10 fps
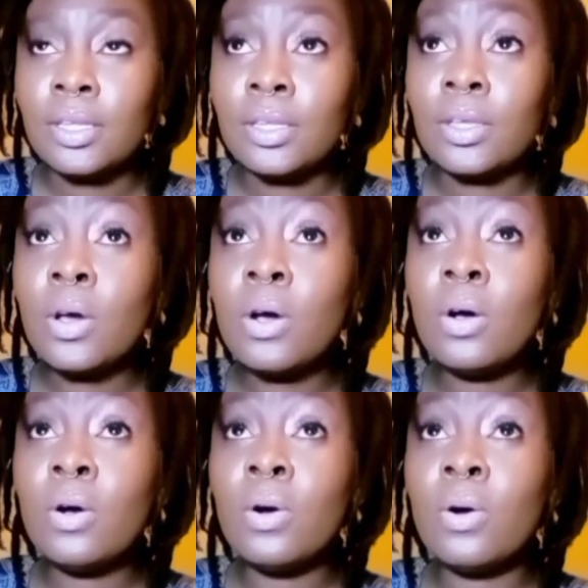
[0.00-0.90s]

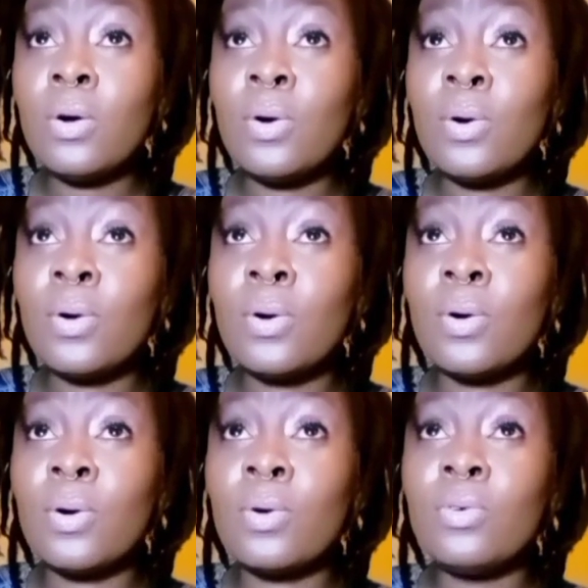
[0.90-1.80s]

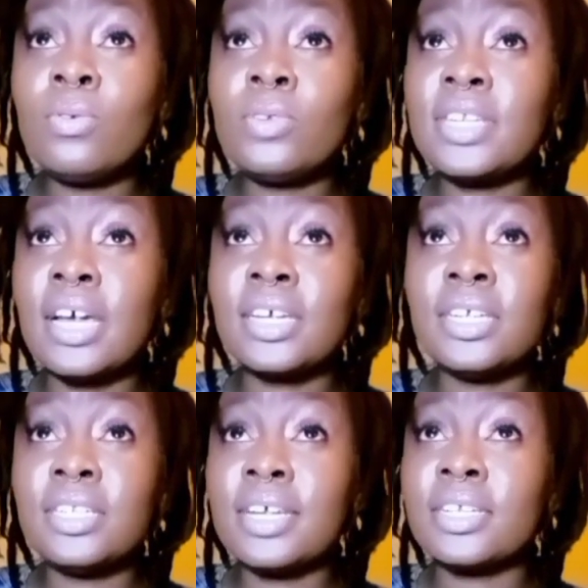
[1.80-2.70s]
Yo, UU
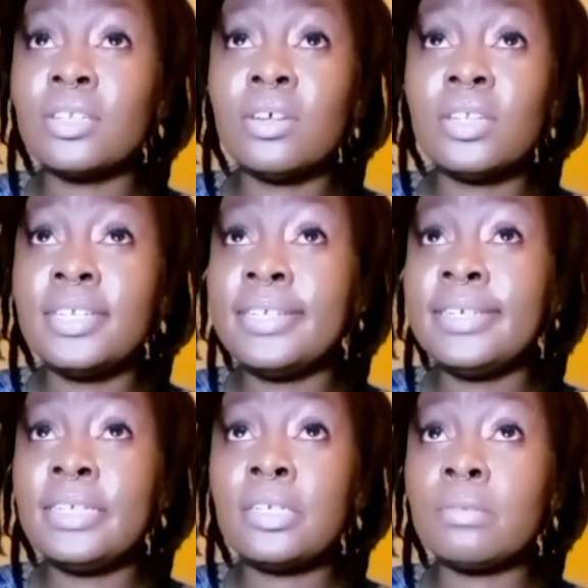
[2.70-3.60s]
Duncan does not
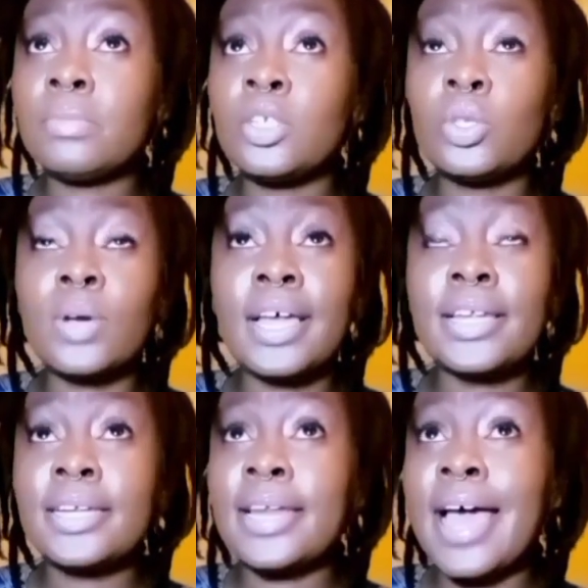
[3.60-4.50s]
need me to
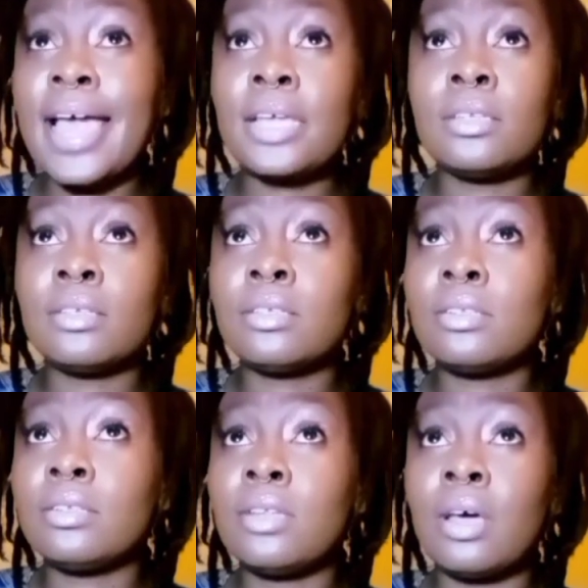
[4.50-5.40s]
analyze
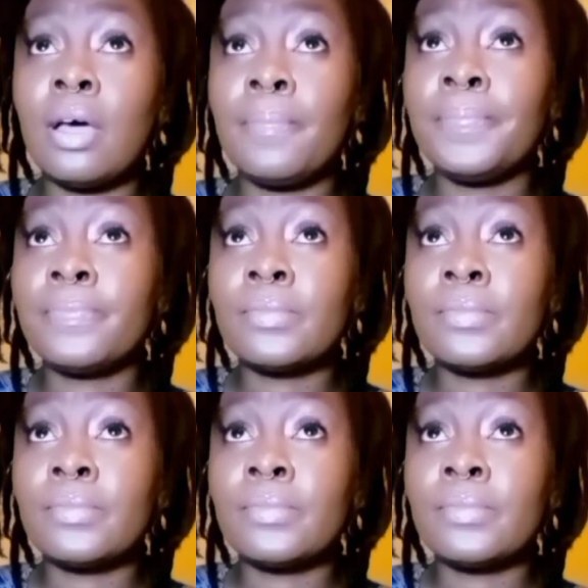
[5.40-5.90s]
the um,